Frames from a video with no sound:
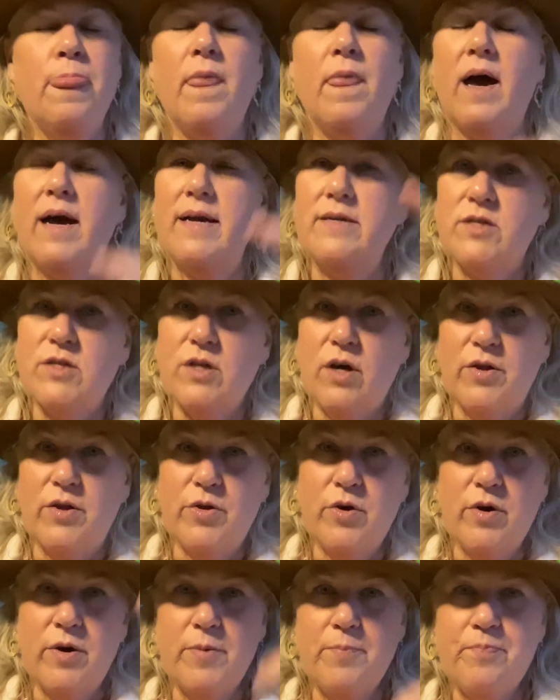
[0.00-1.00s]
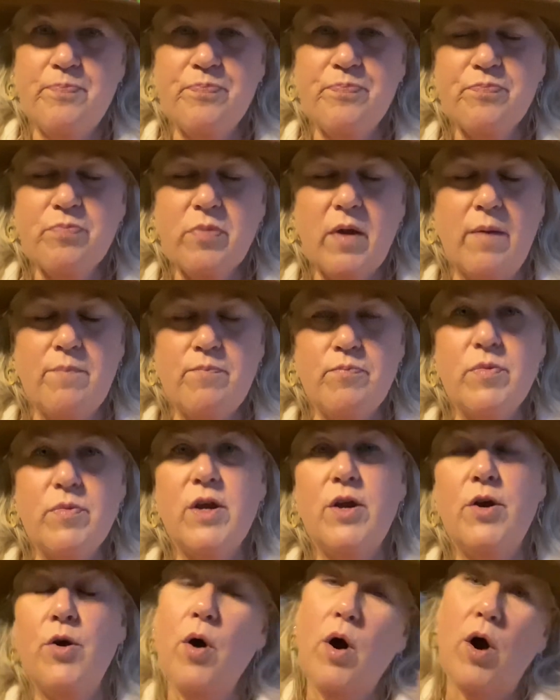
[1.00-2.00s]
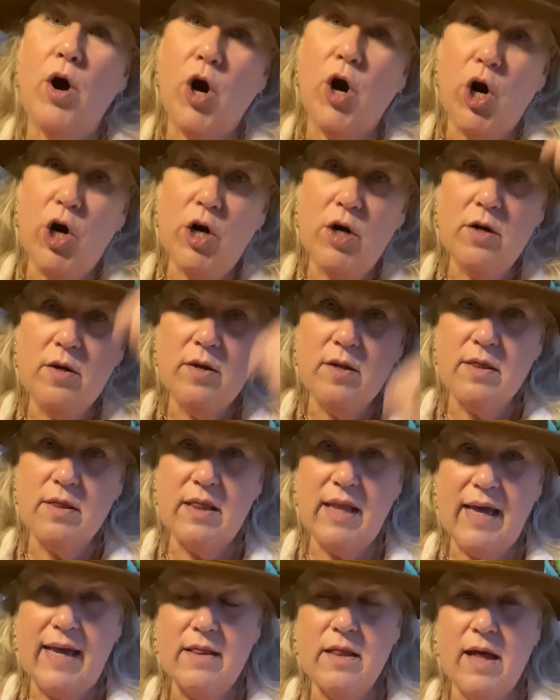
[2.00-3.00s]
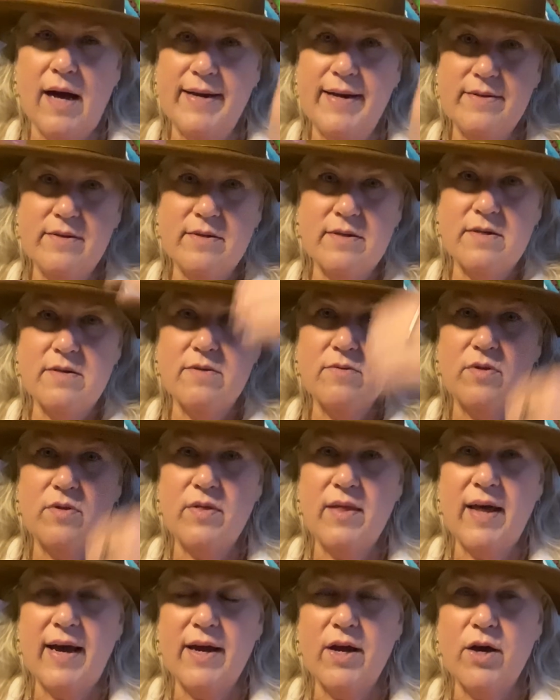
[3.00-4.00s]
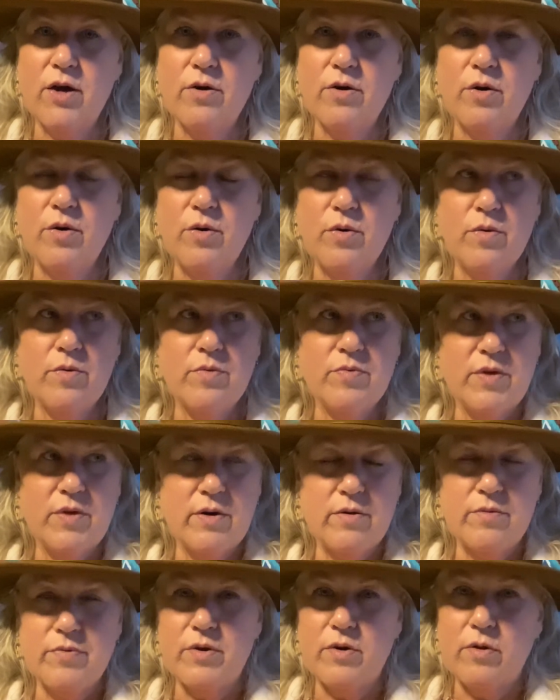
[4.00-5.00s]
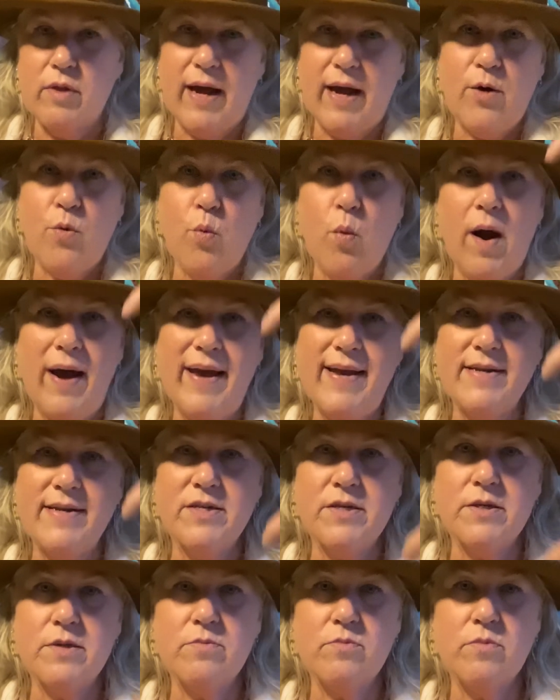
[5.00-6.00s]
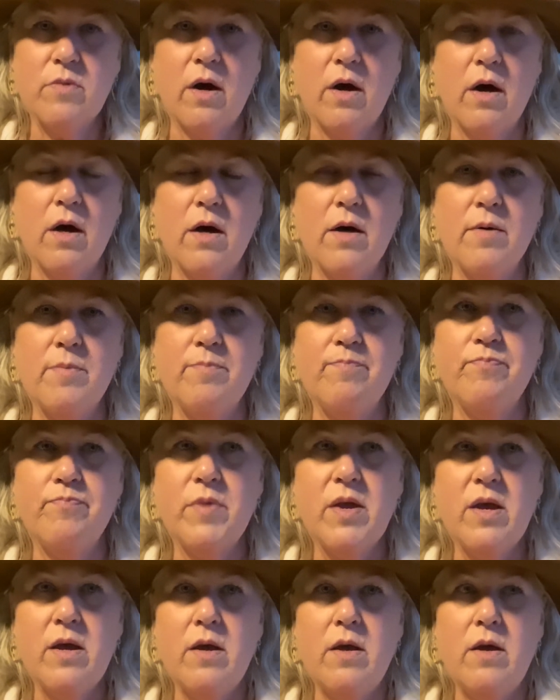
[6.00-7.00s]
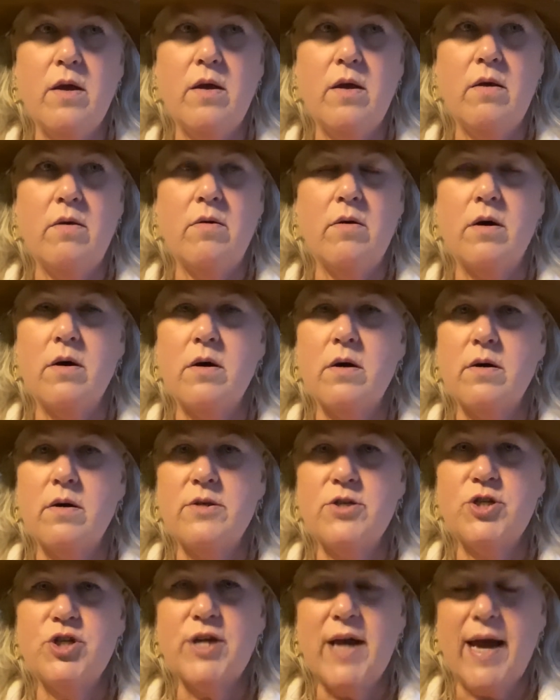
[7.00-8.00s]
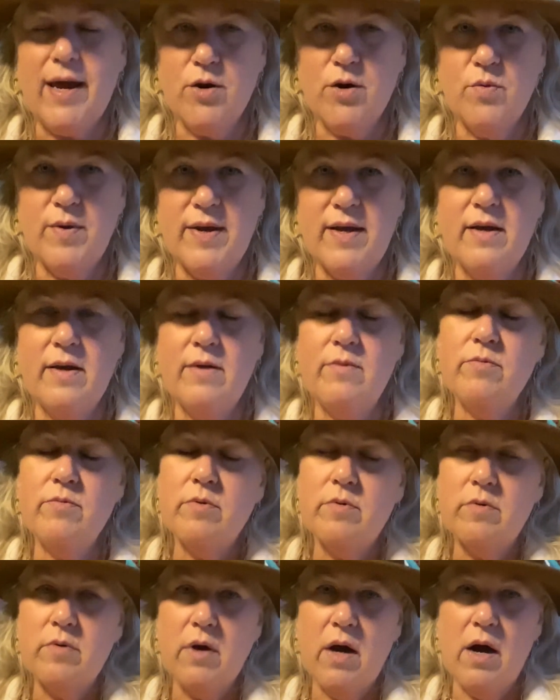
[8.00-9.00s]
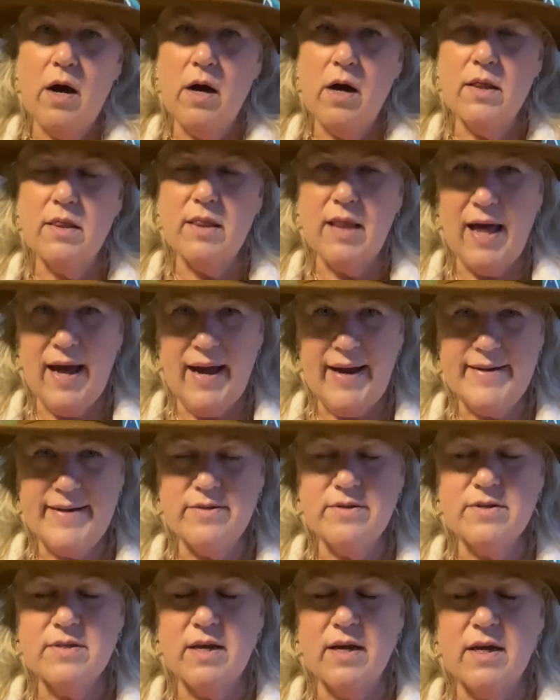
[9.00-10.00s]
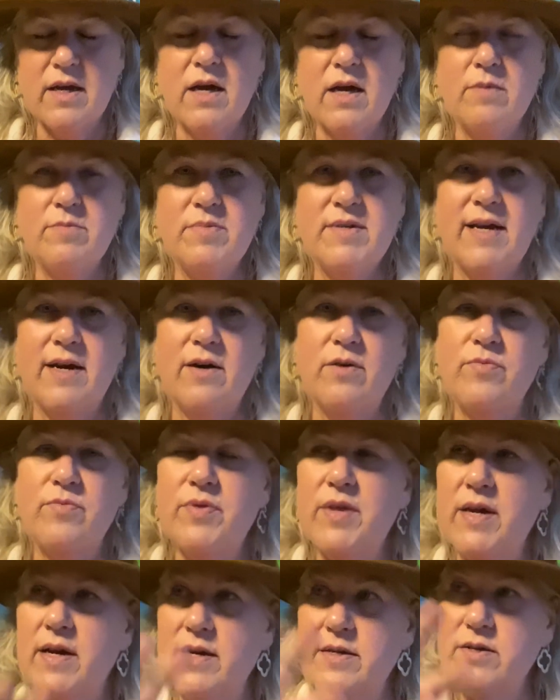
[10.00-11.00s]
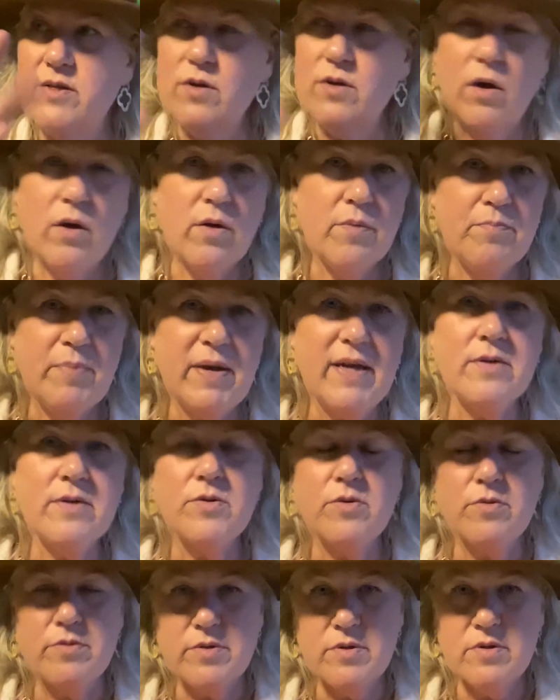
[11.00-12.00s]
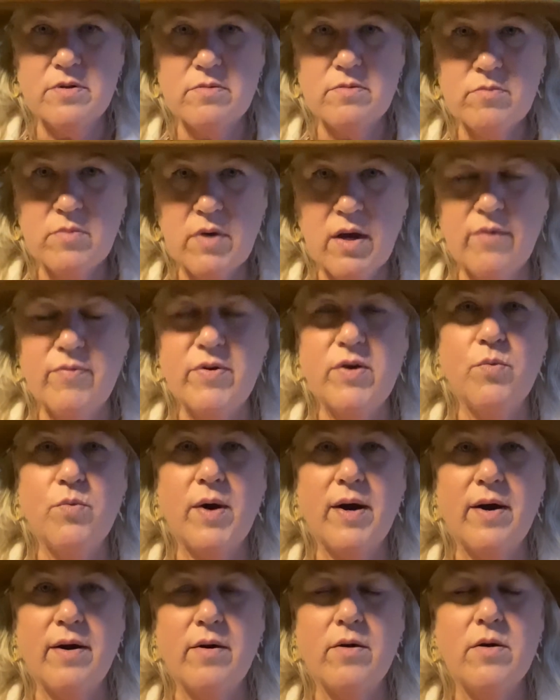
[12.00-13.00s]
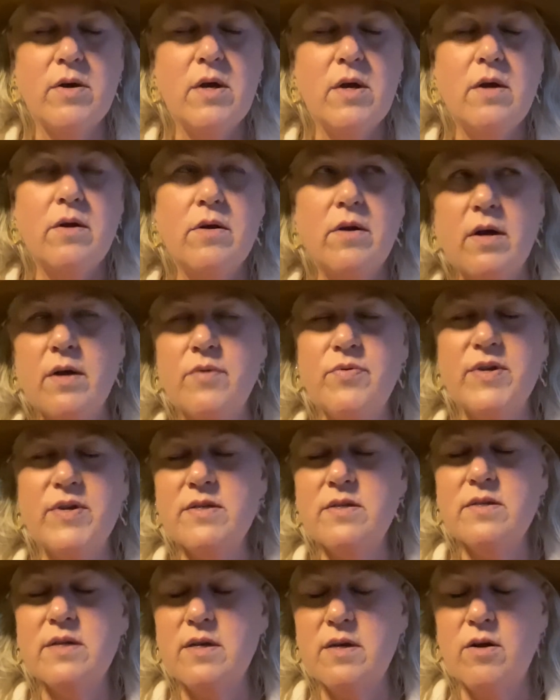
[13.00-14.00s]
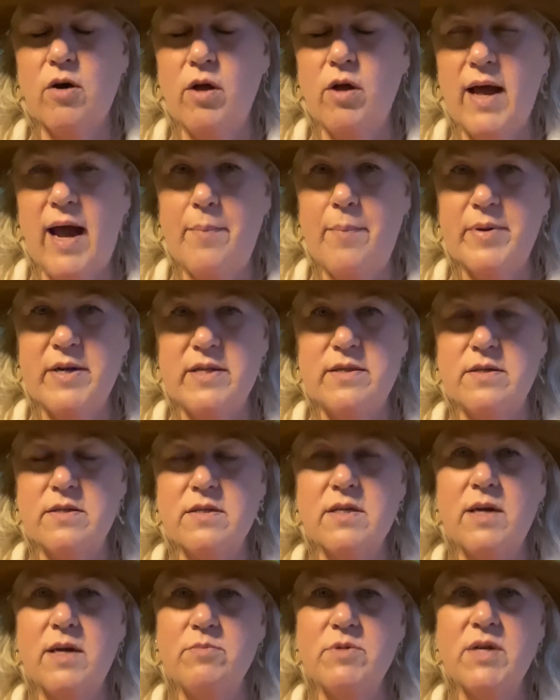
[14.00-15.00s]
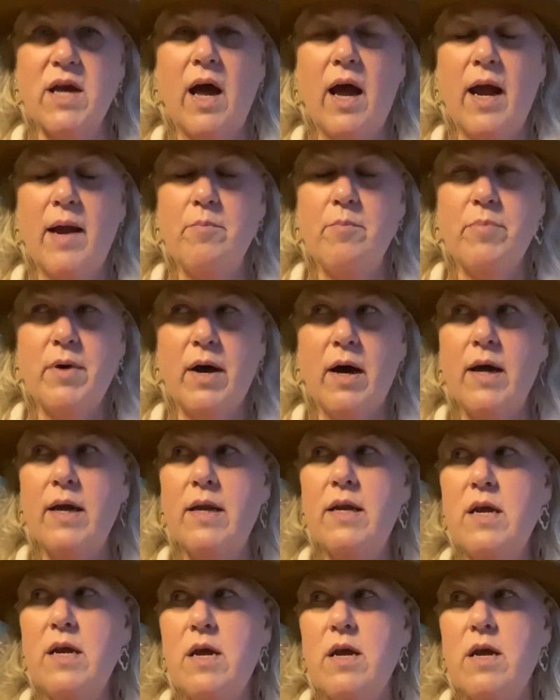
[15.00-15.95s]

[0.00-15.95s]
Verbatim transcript: I saw the, you know, our ley lines that go, they're, they're like white, um, uh, shadowy uh, lines that come down. Then I saw pixels everywhere. Not, this didn't all happen at the same time, but